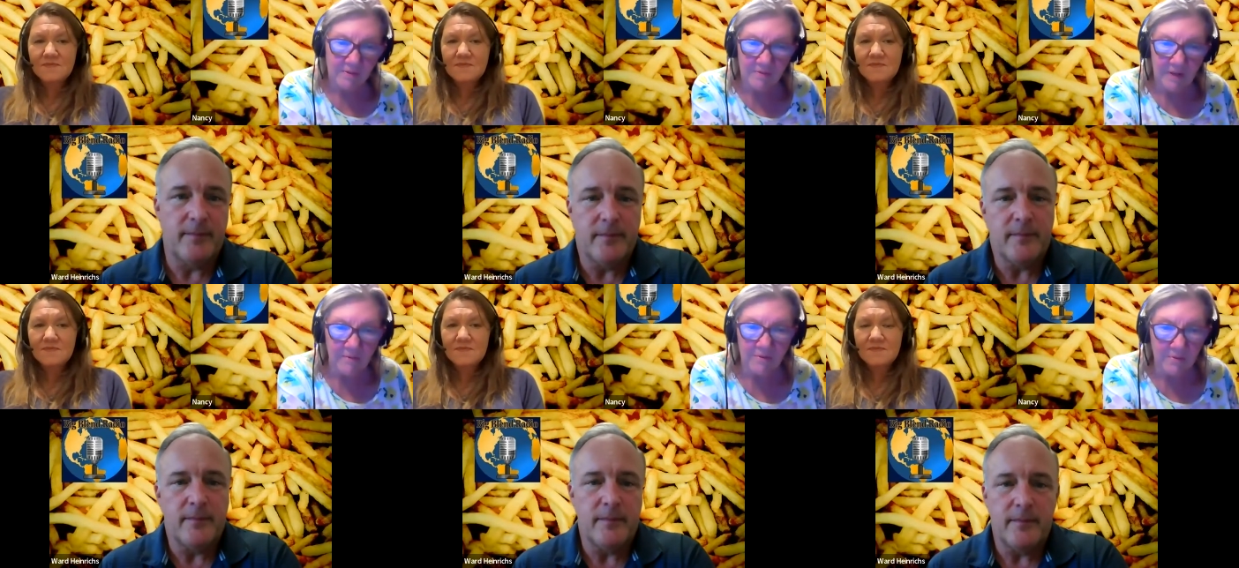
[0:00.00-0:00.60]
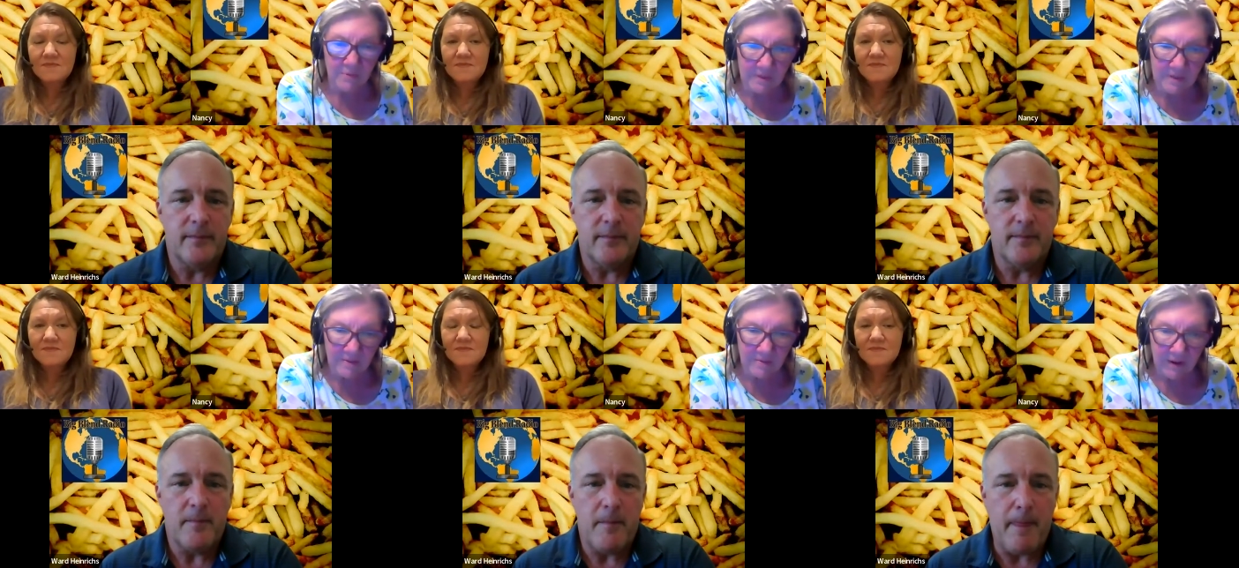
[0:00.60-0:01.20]
Speaker 1: who have never
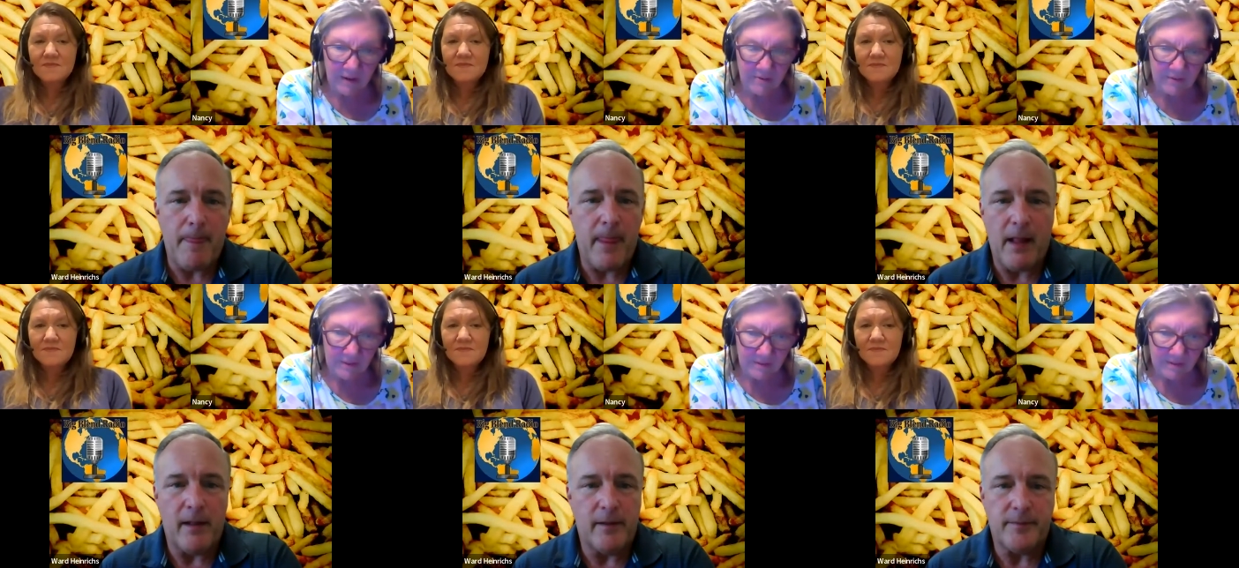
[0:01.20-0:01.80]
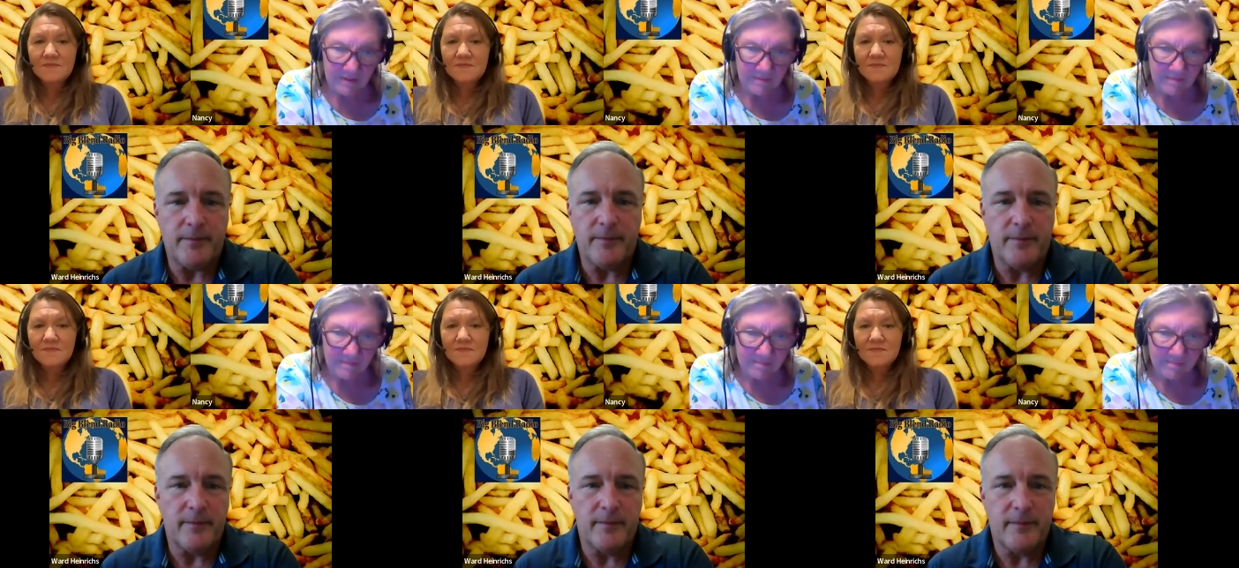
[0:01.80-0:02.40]
worked in fast food?
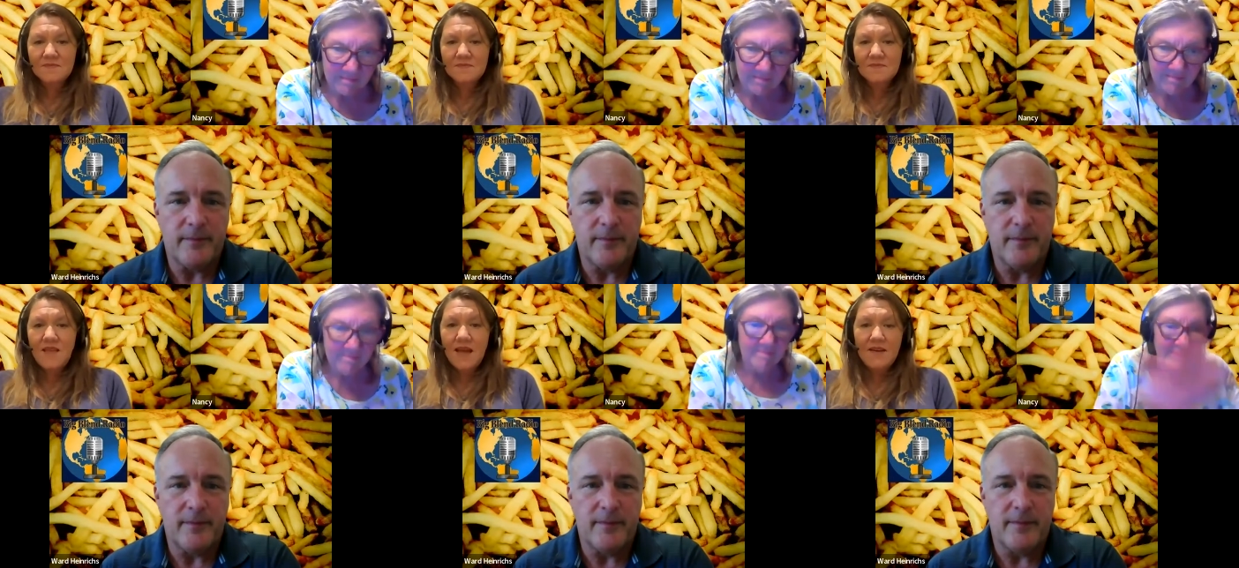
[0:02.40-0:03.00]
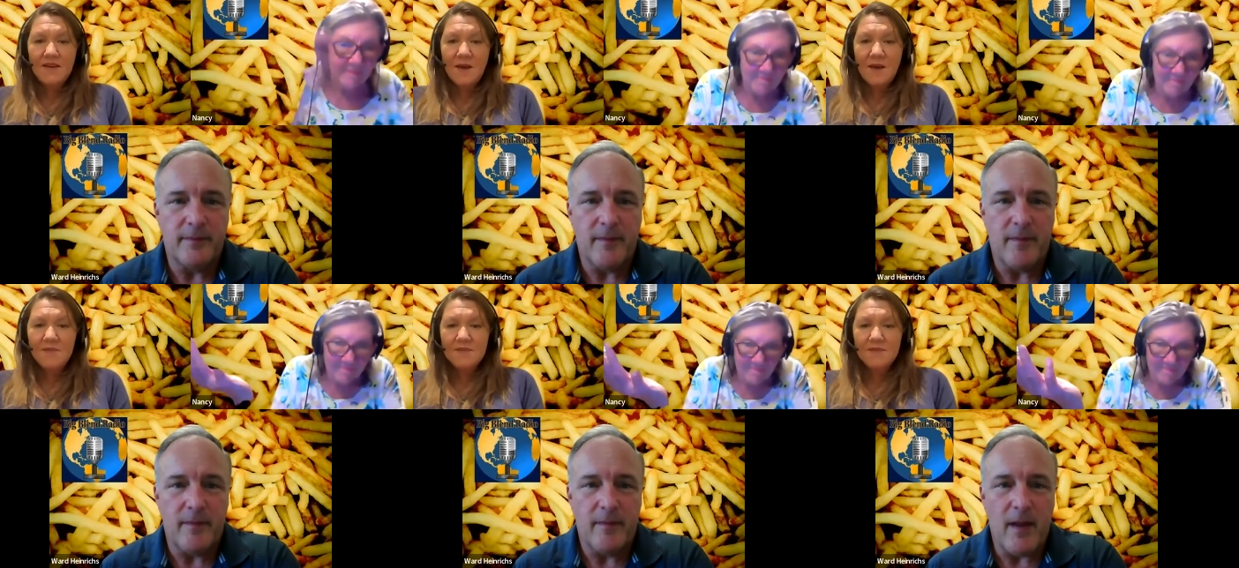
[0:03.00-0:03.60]
That could
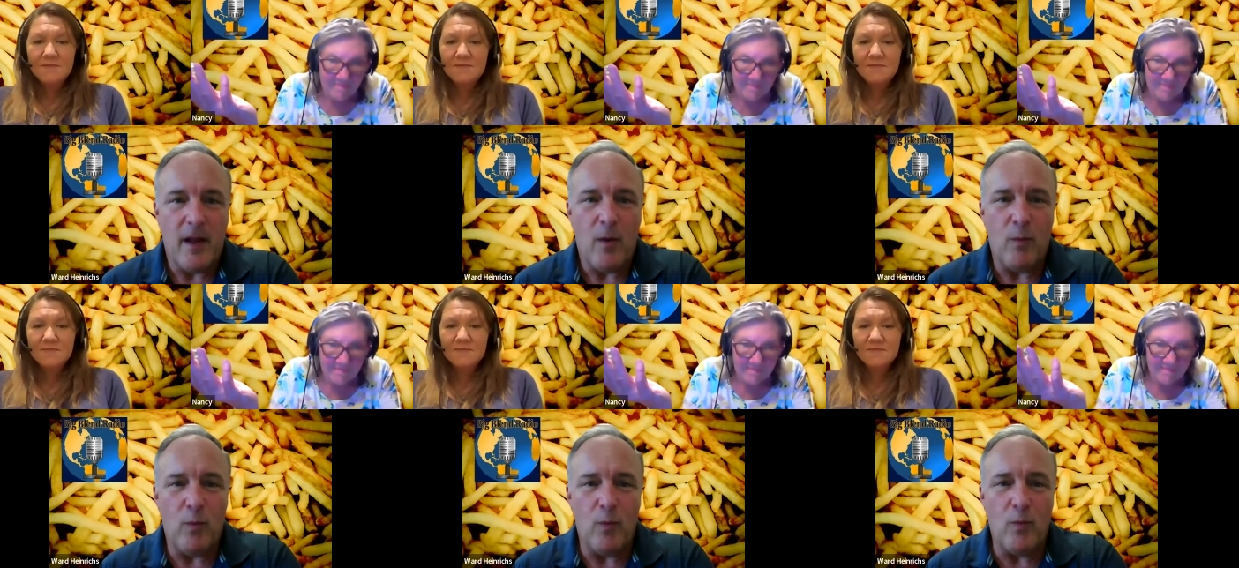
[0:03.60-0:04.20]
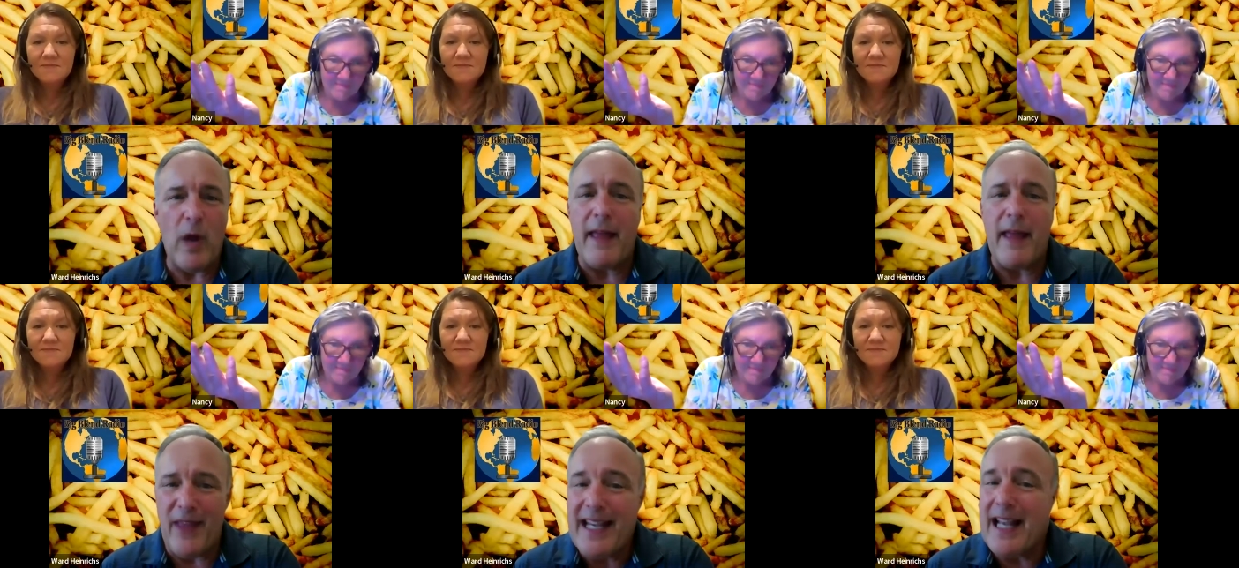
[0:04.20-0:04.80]
happen.
Speaker 2: I
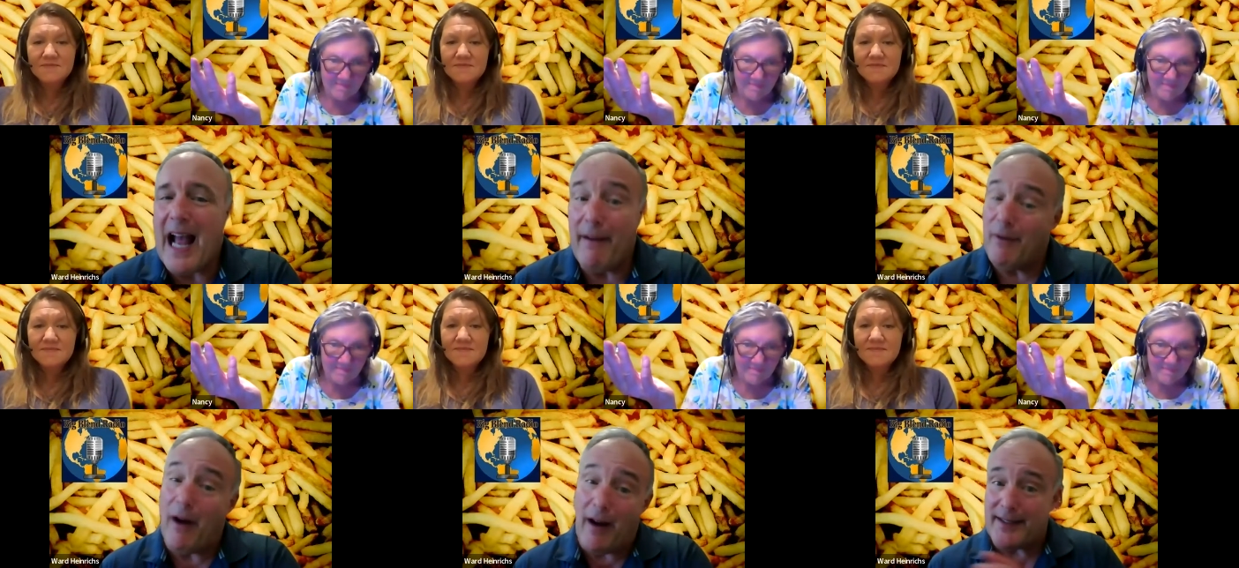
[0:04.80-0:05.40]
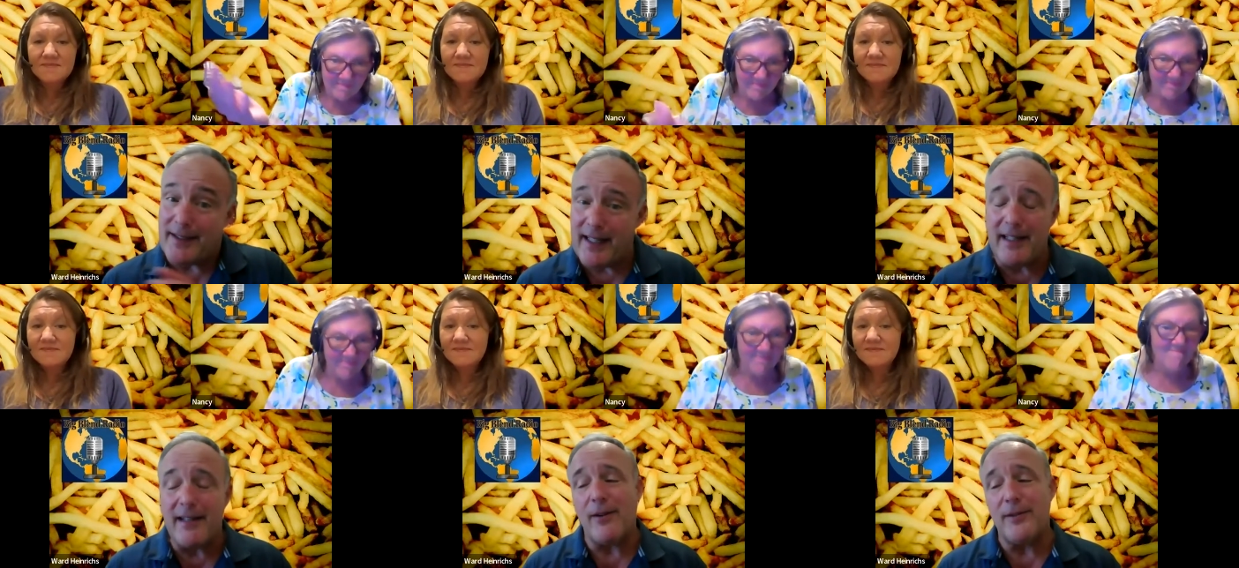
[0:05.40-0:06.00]
think I honestly,
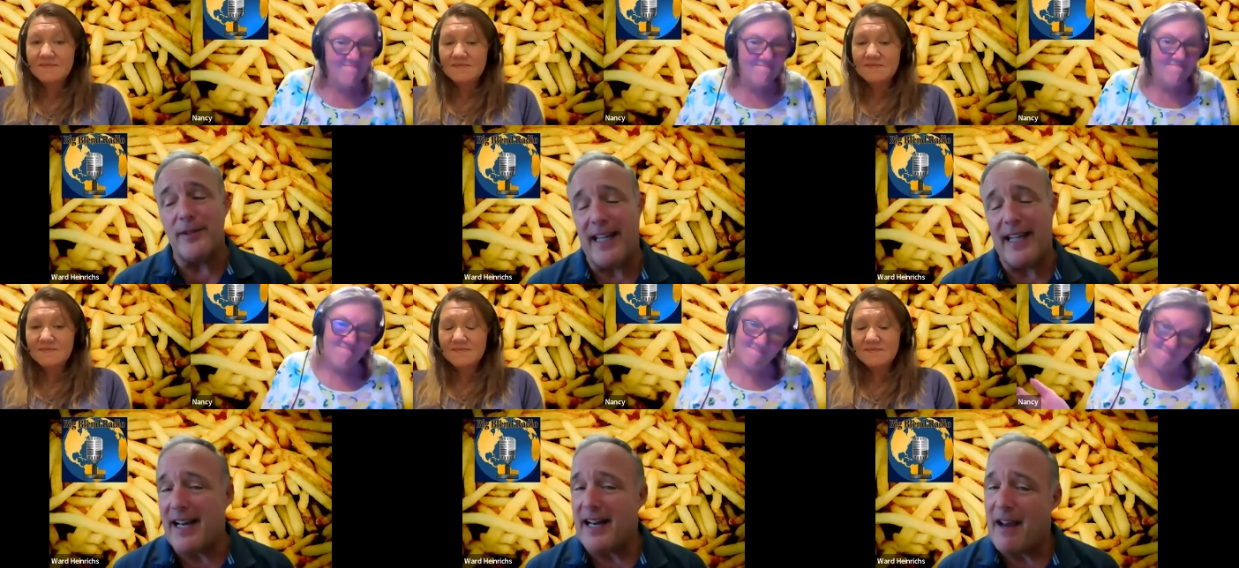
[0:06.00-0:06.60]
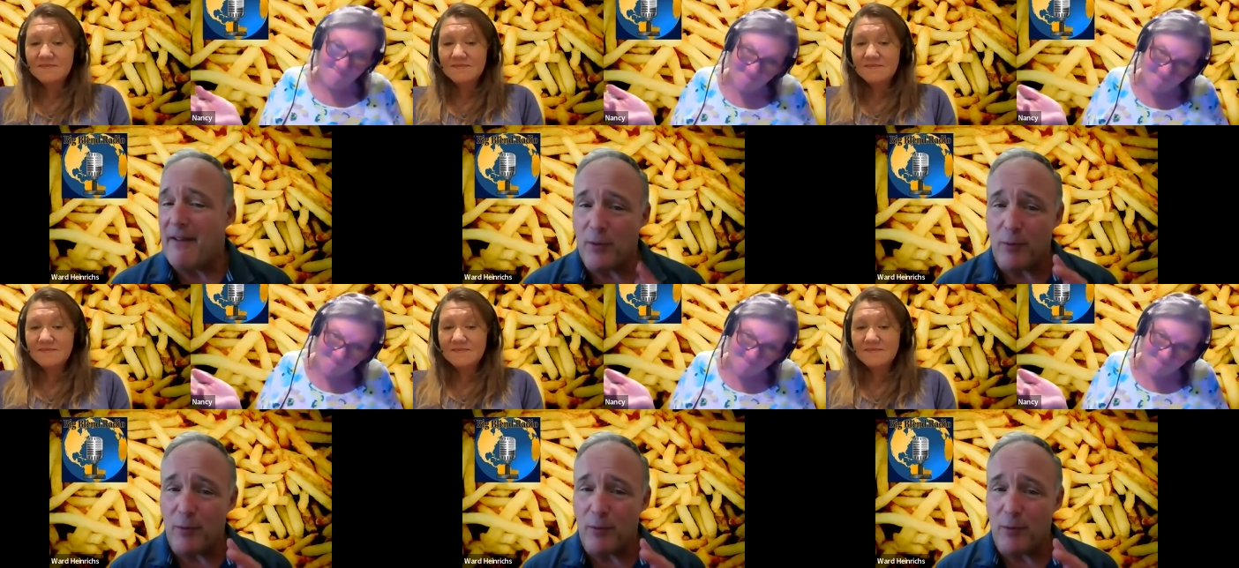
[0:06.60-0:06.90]
you know, again, I'd have to